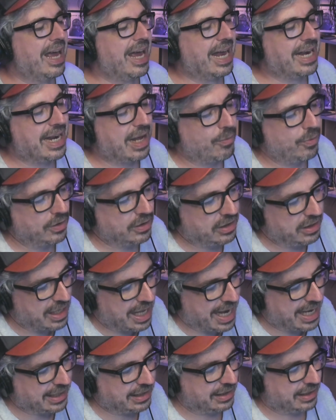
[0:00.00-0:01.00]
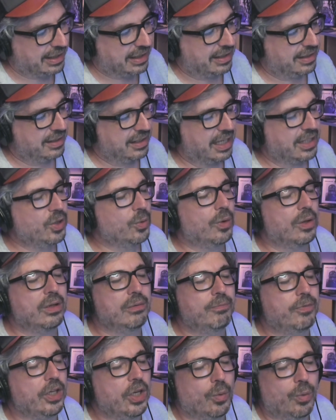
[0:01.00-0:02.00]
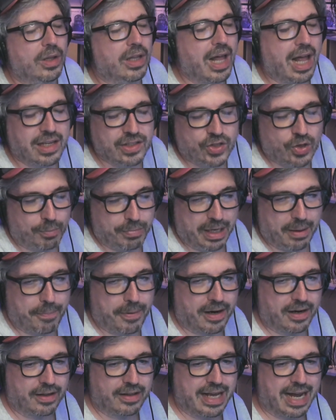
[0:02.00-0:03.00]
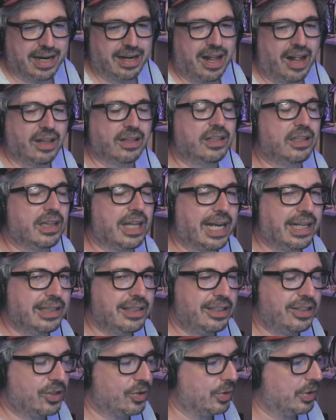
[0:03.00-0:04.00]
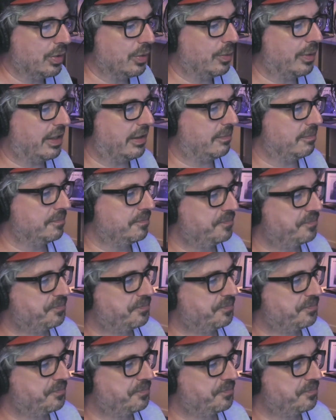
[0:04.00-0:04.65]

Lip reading: and I will gladly, and you will also be a part of that. I'll gladly cue you in.